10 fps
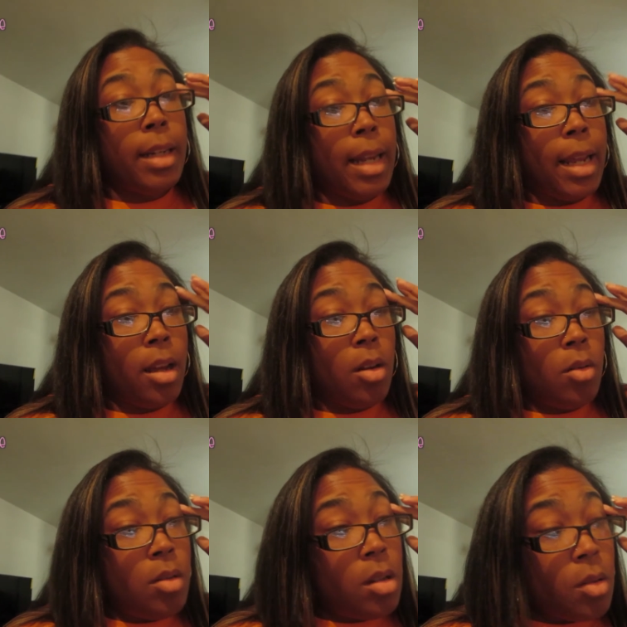
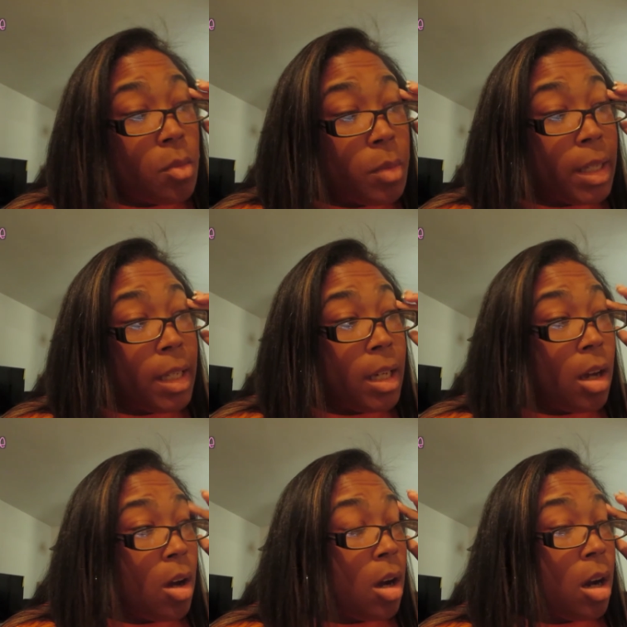Now we
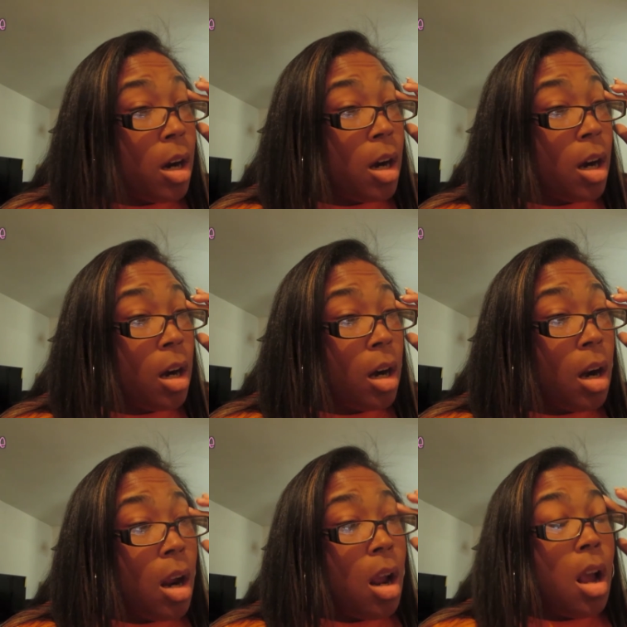are
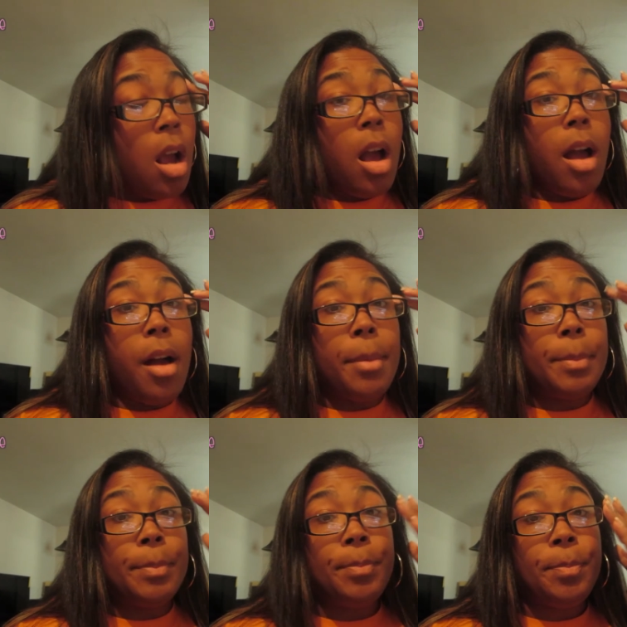
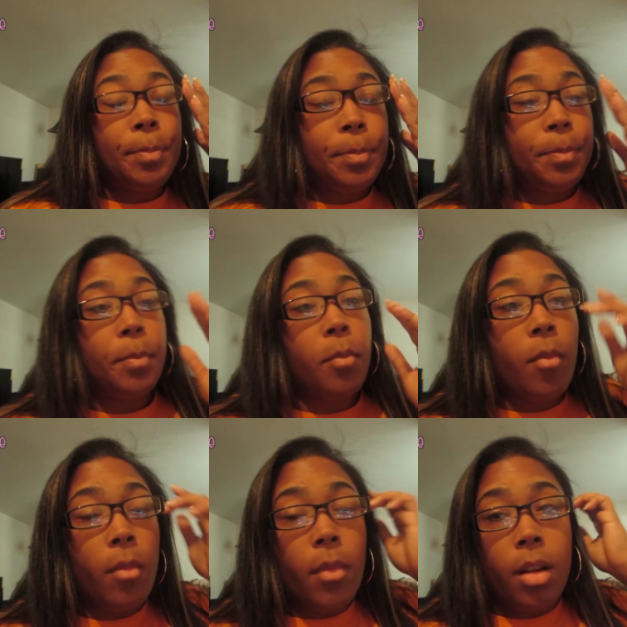done?
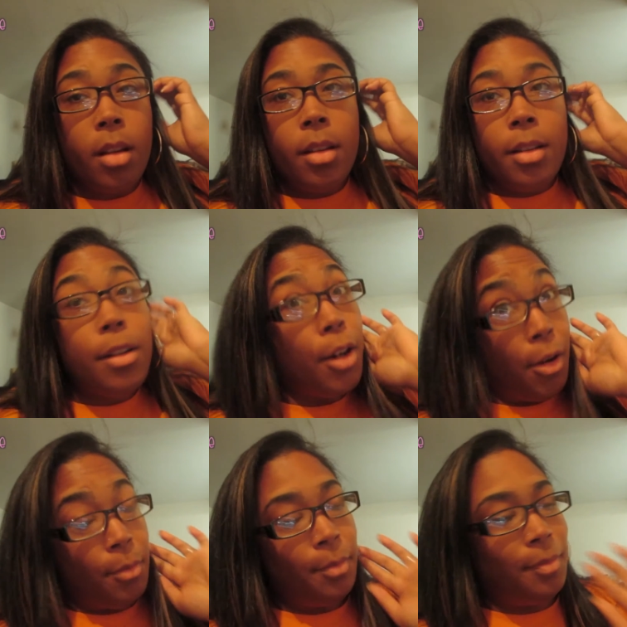
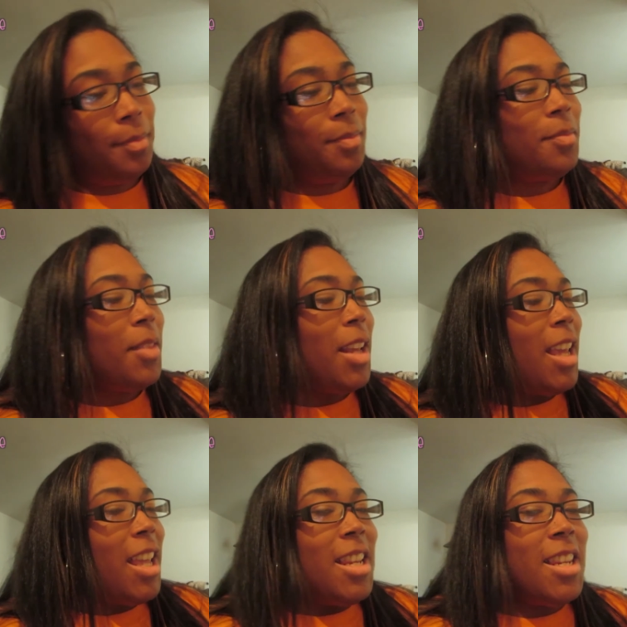No.
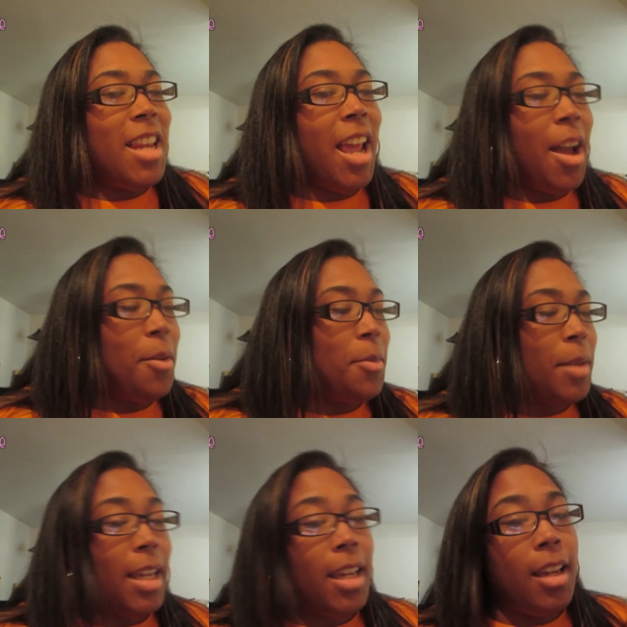Now
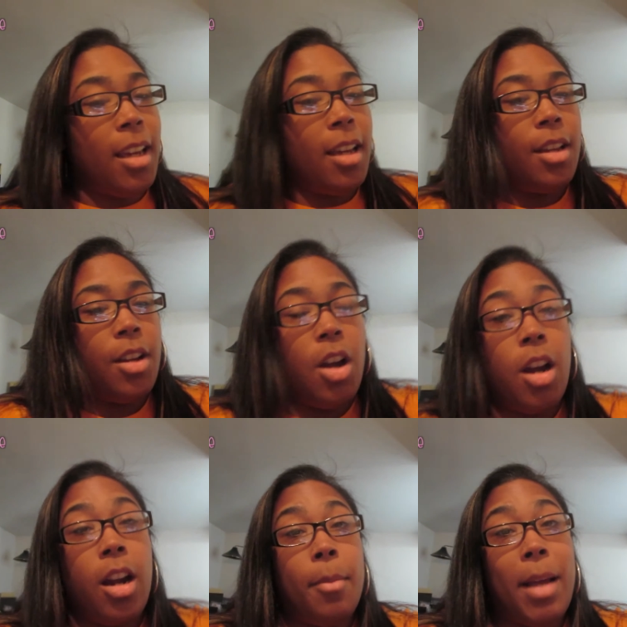we
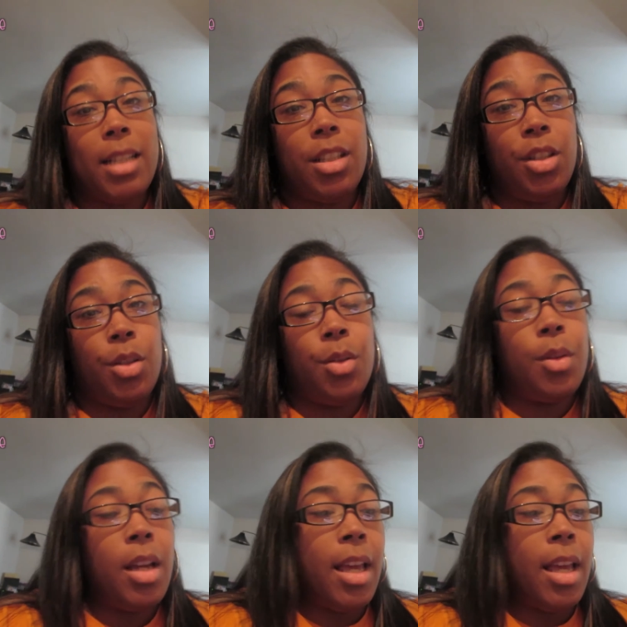are about to do